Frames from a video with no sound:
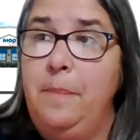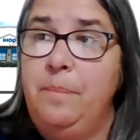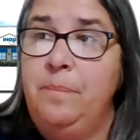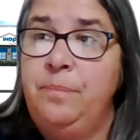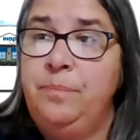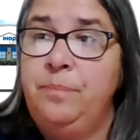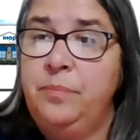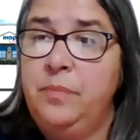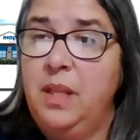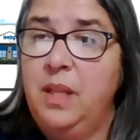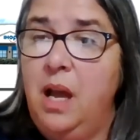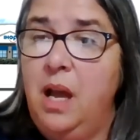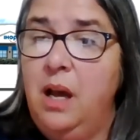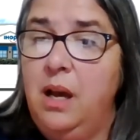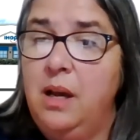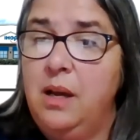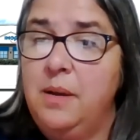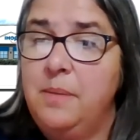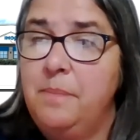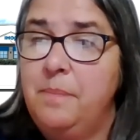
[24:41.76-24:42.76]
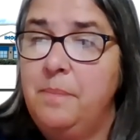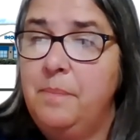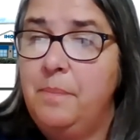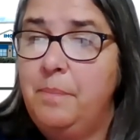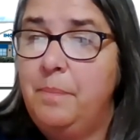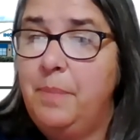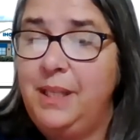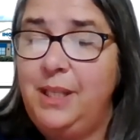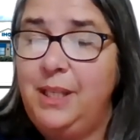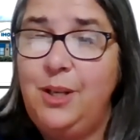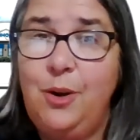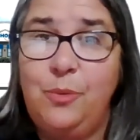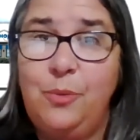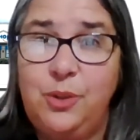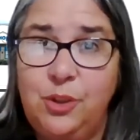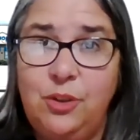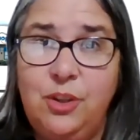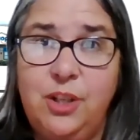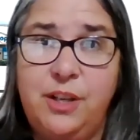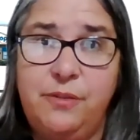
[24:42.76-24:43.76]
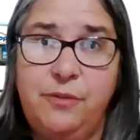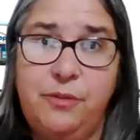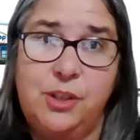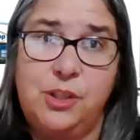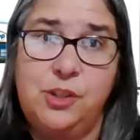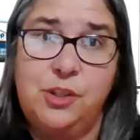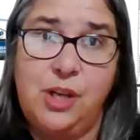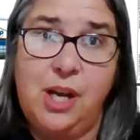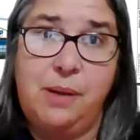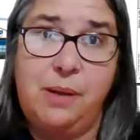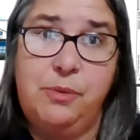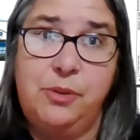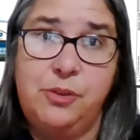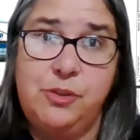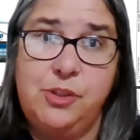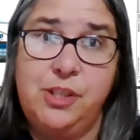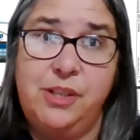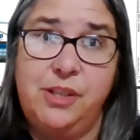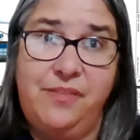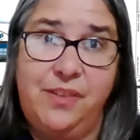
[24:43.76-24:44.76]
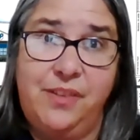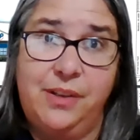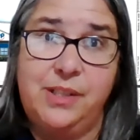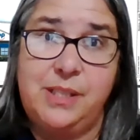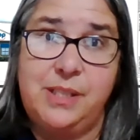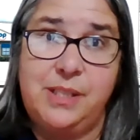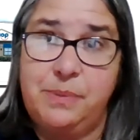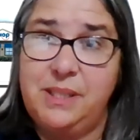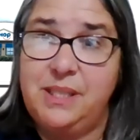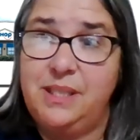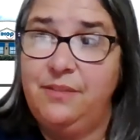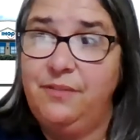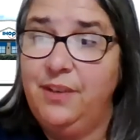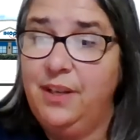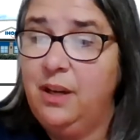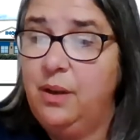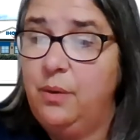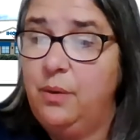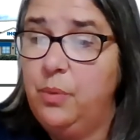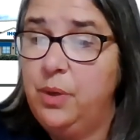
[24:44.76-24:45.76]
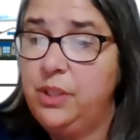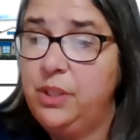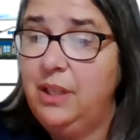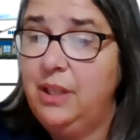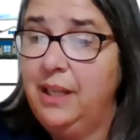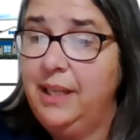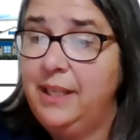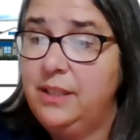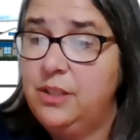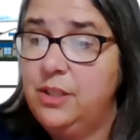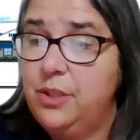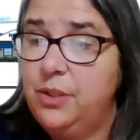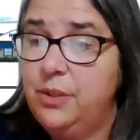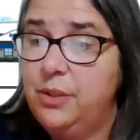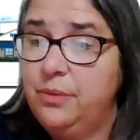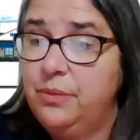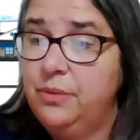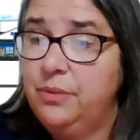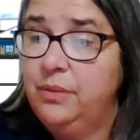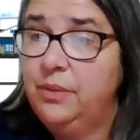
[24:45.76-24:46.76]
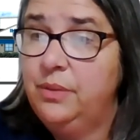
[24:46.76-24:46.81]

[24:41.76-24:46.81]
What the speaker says: But, when you're looking for a job, you're usually very specific on what you'd like to do.